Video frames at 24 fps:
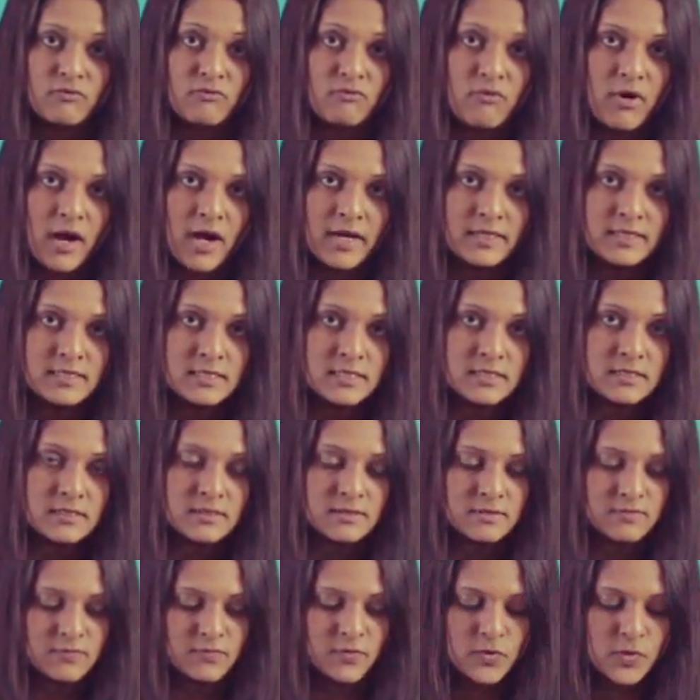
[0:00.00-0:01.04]
rice
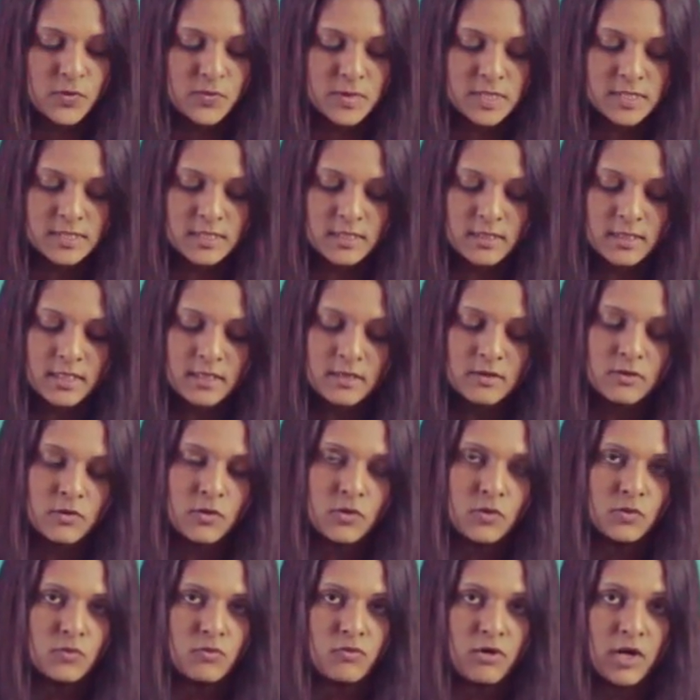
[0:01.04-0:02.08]
vermicelli
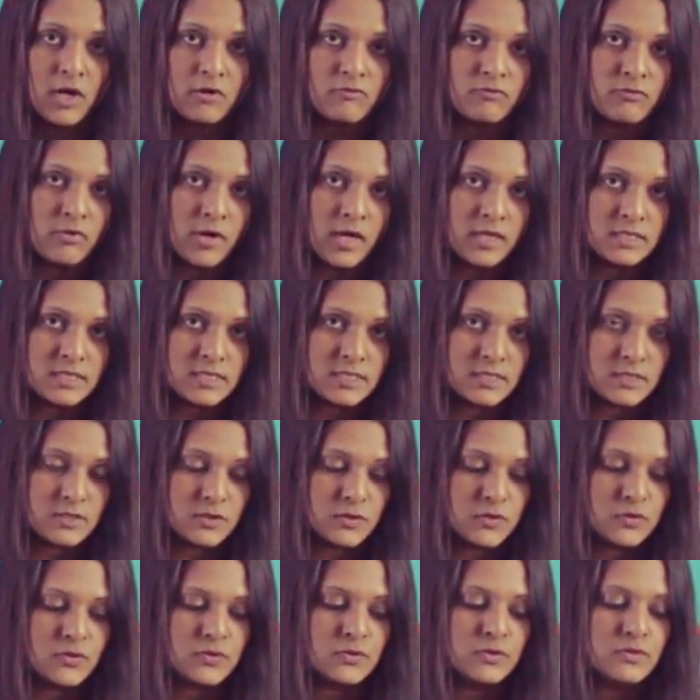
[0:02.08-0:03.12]
or brown rice
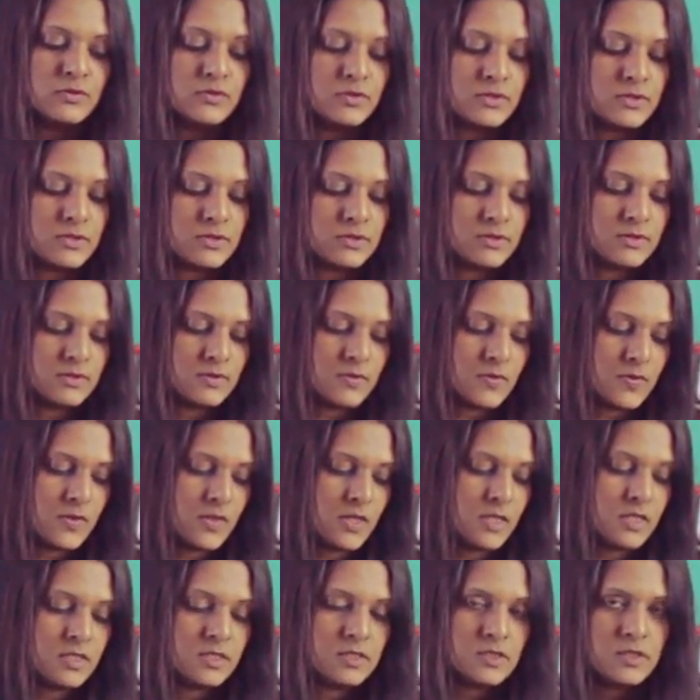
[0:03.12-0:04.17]
noodles.
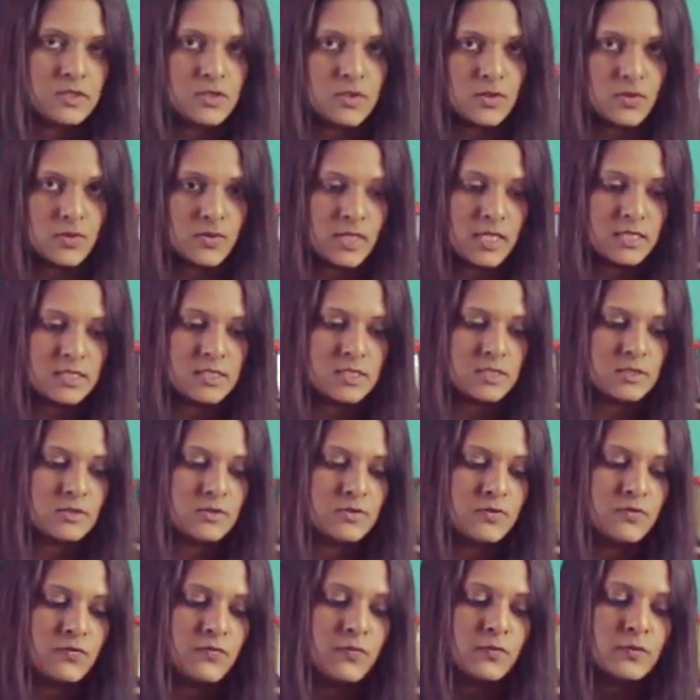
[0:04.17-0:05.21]
So that's
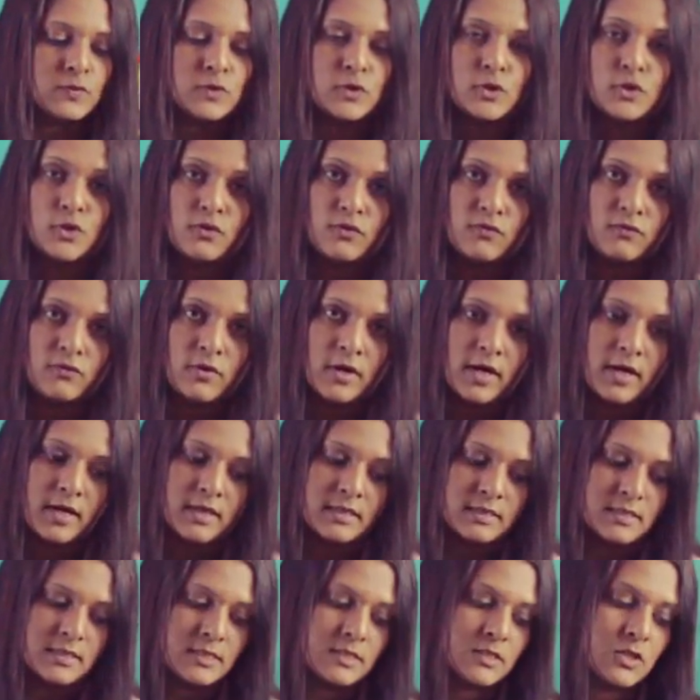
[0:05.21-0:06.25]
good for stir
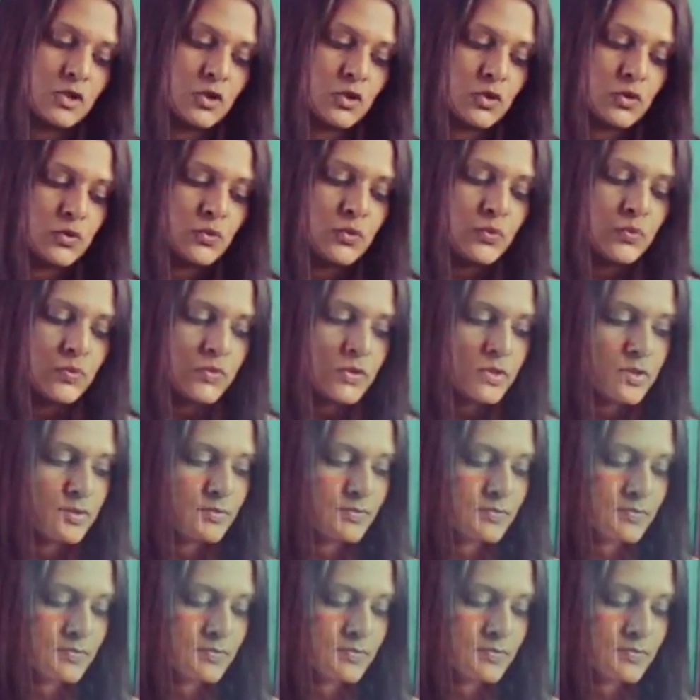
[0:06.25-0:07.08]
fries and soups.